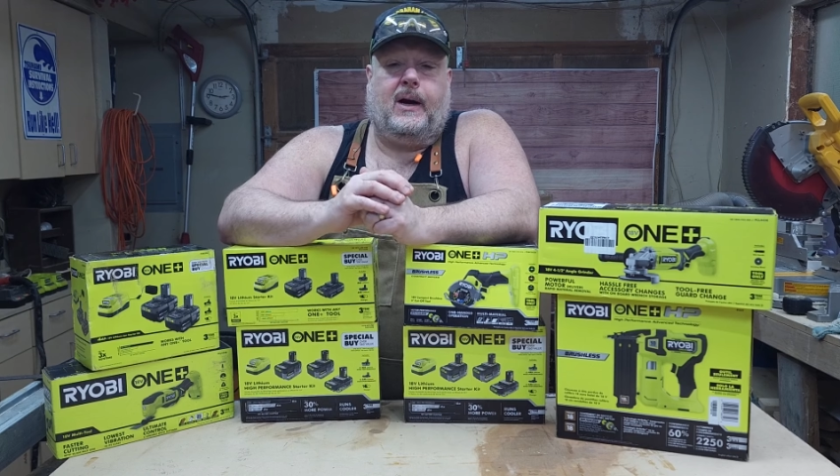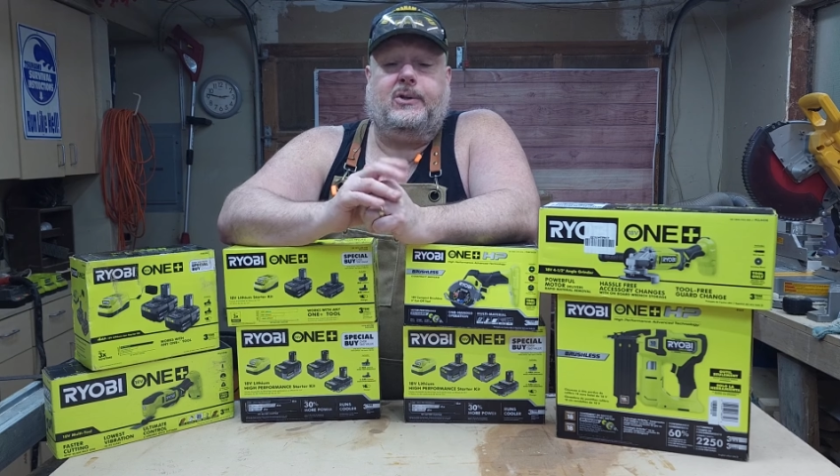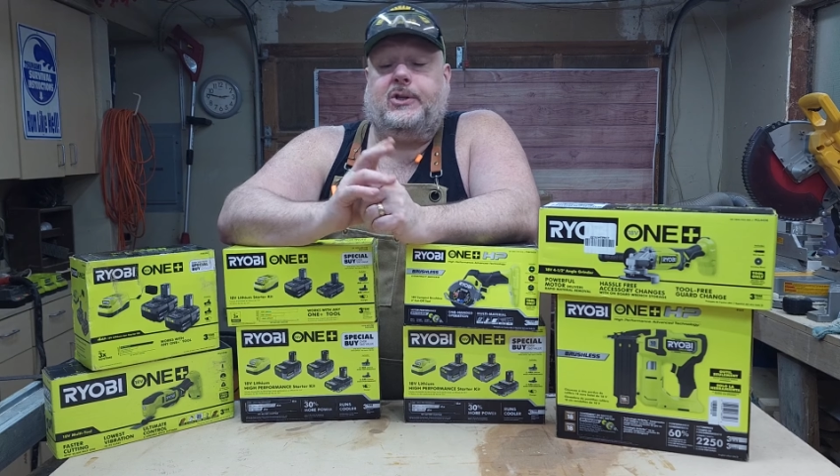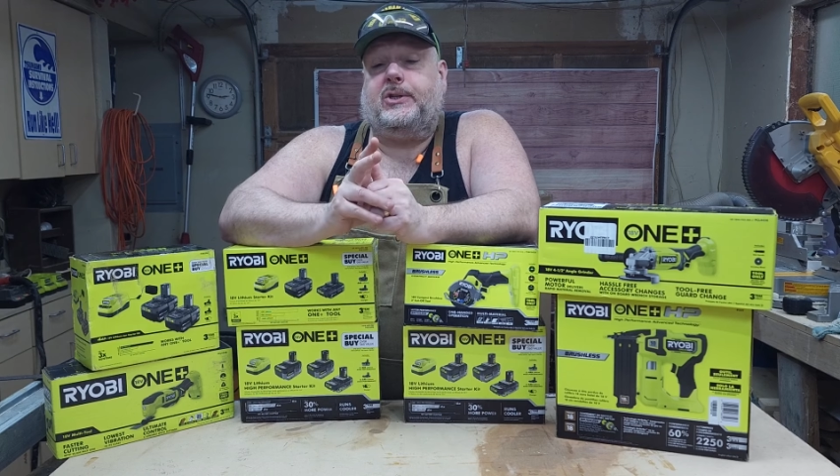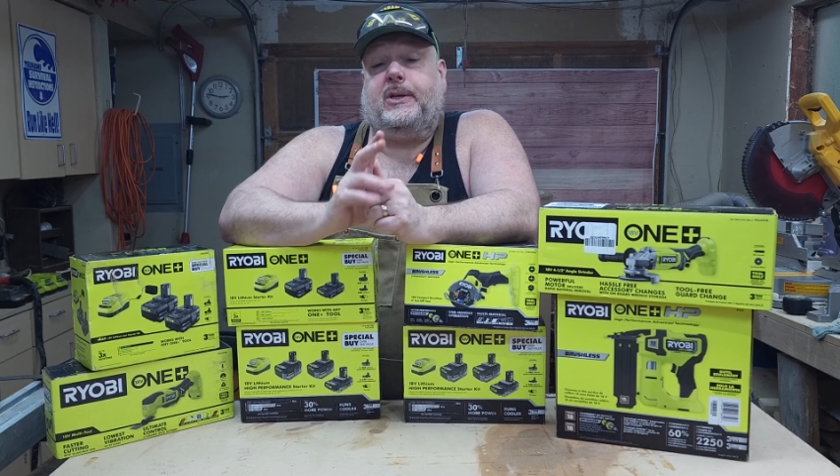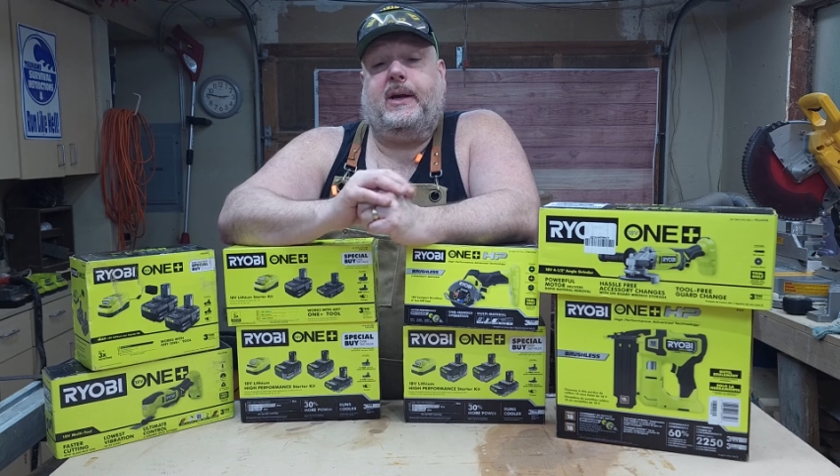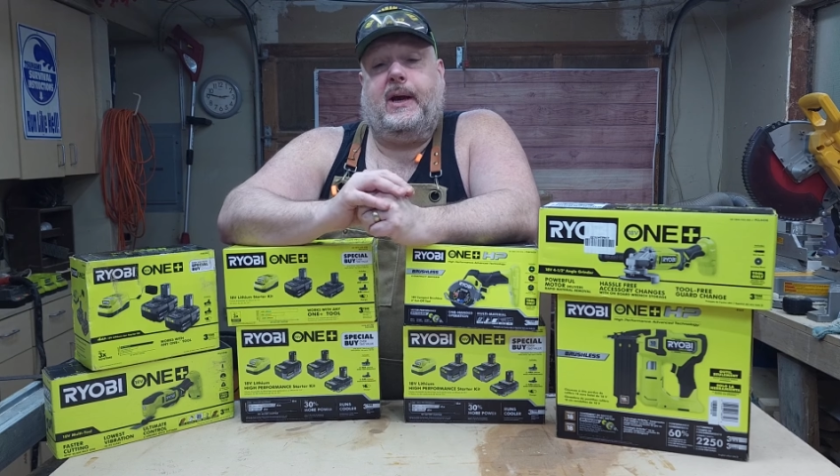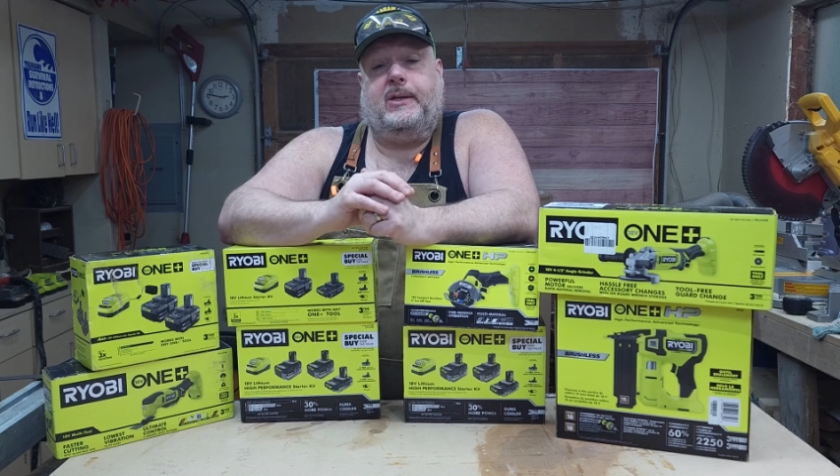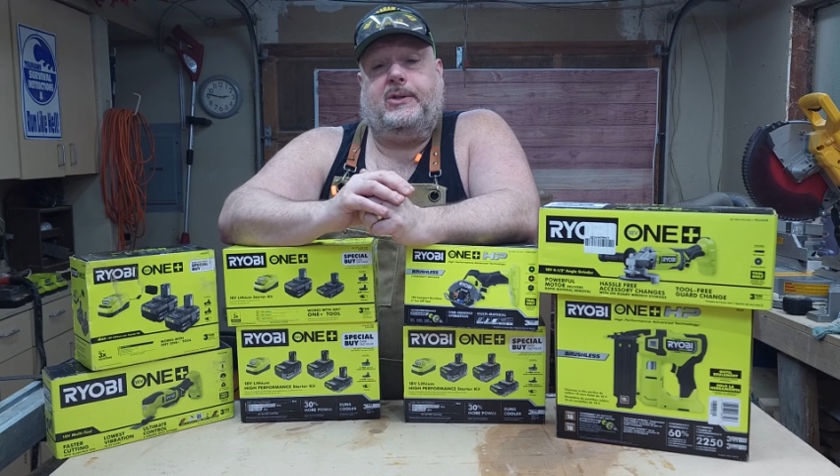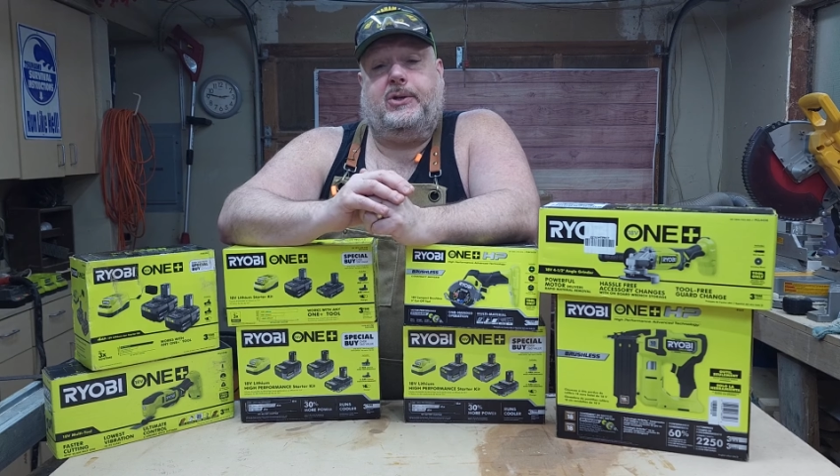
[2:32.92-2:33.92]
just in
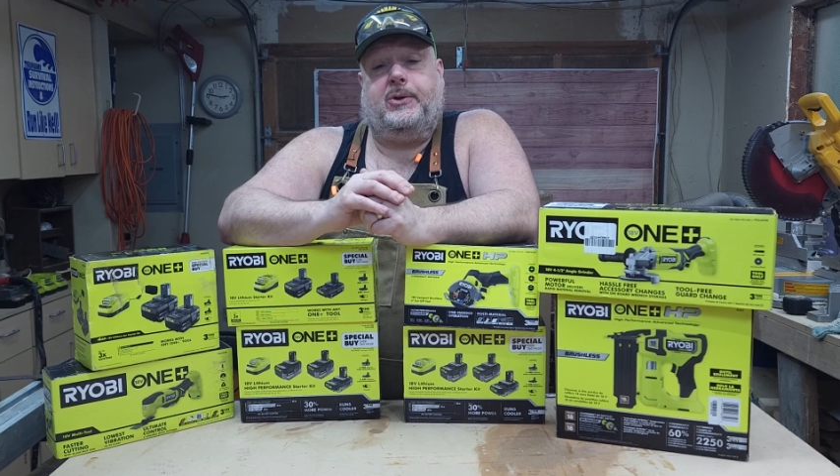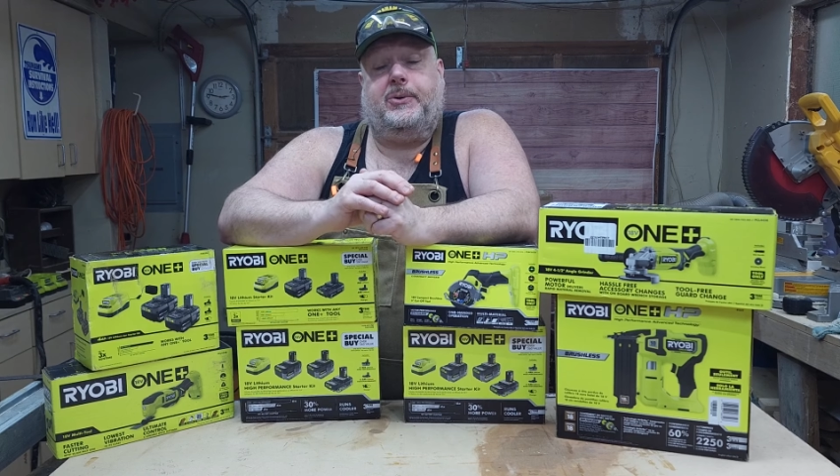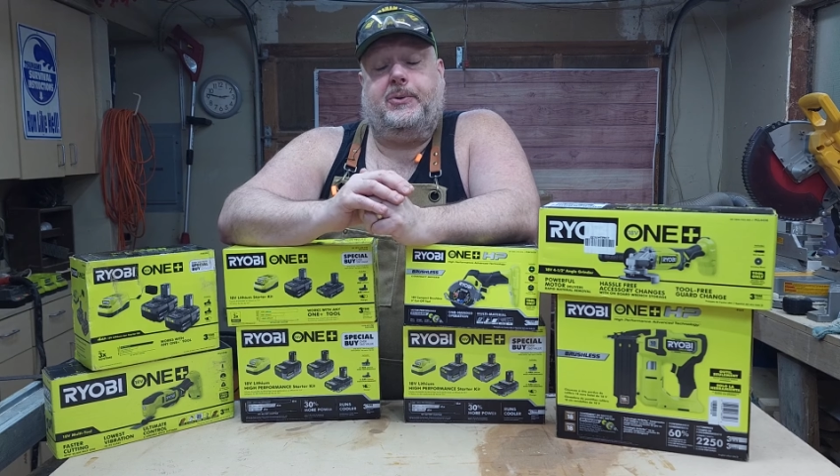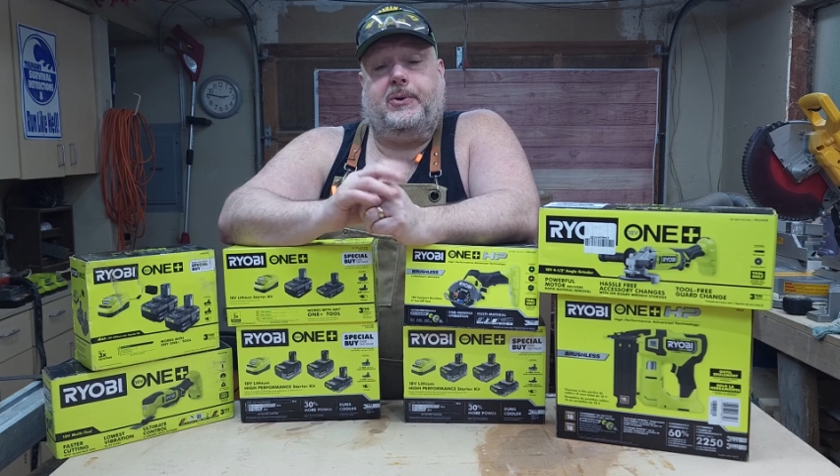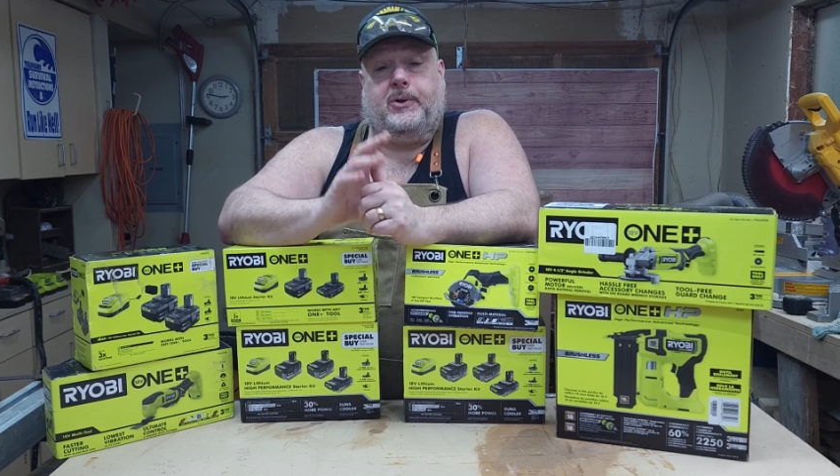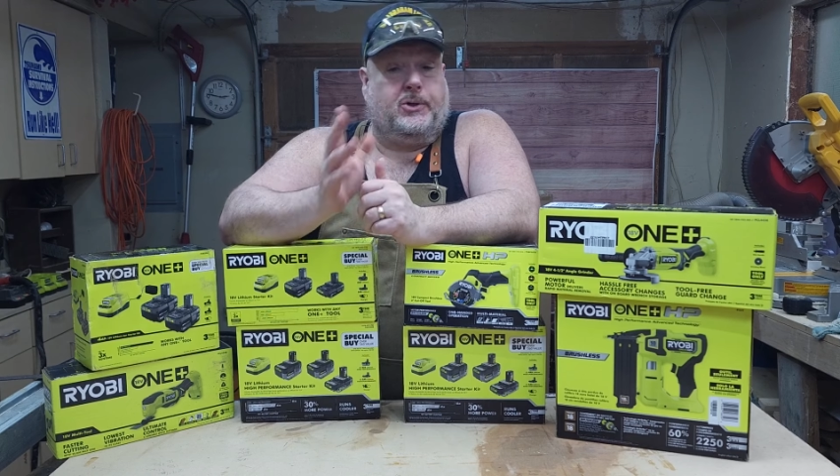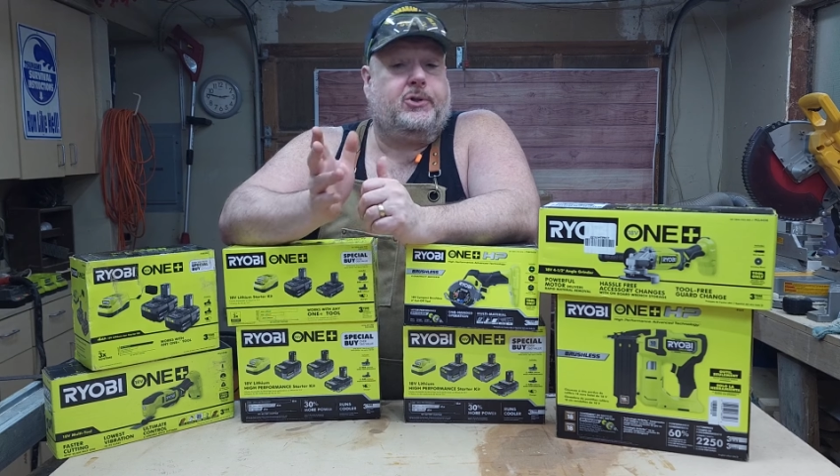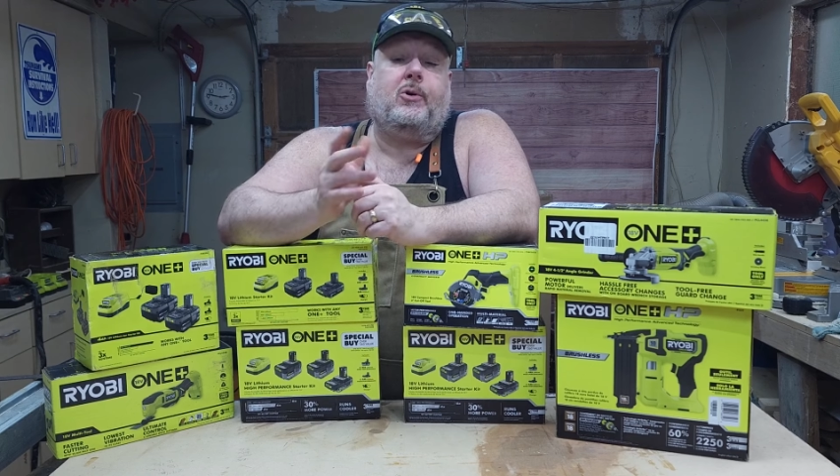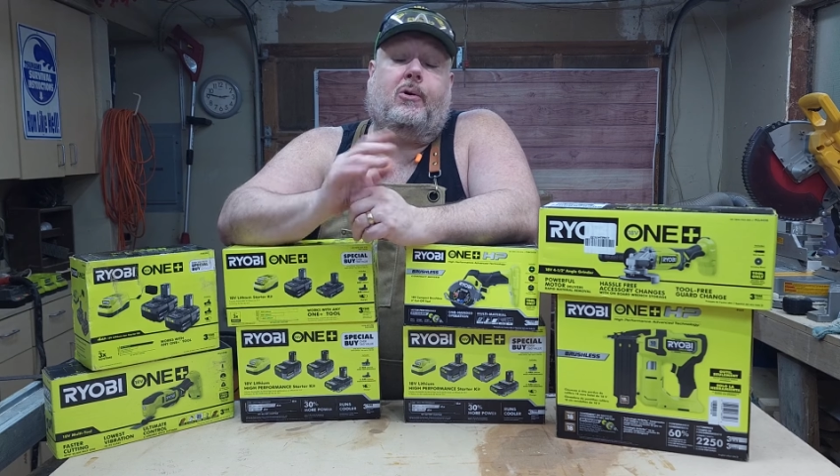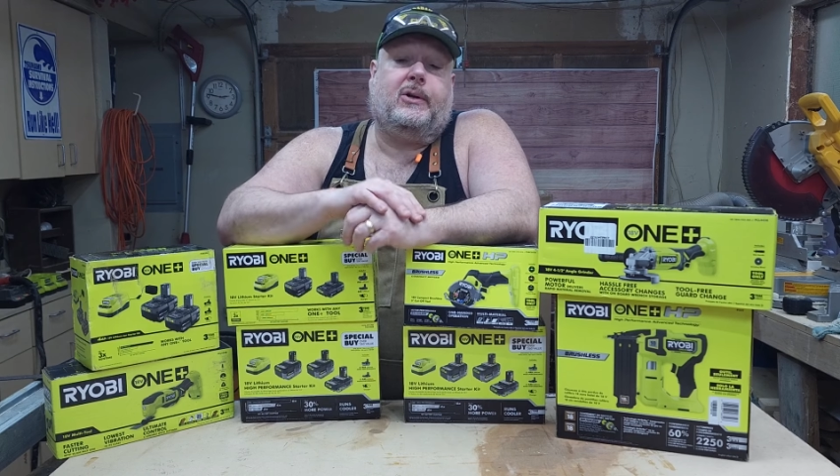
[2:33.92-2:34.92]
case your
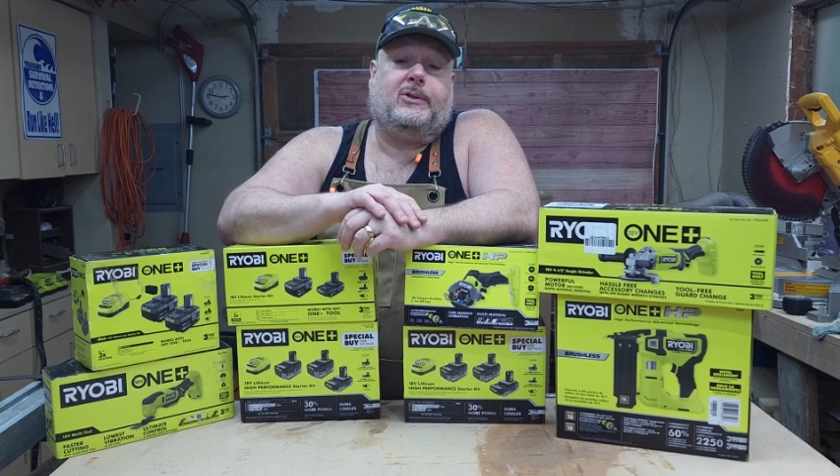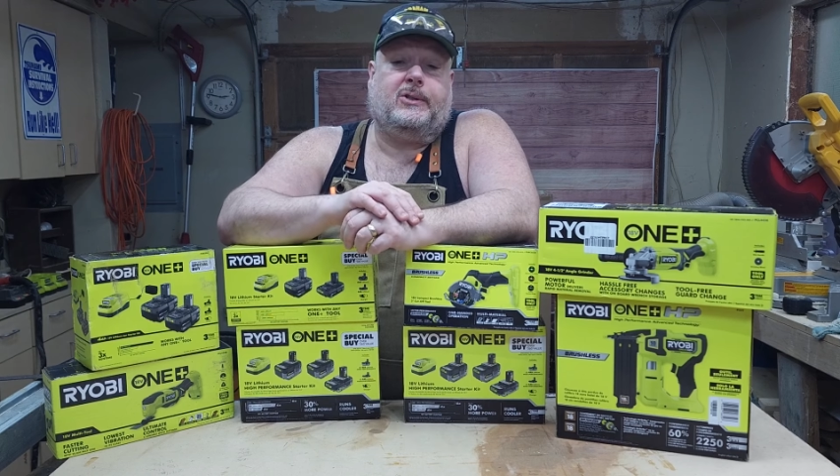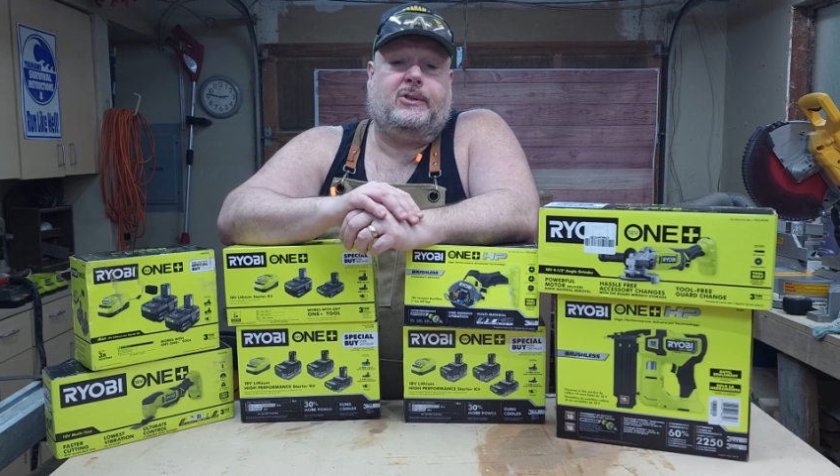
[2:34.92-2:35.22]
store isn't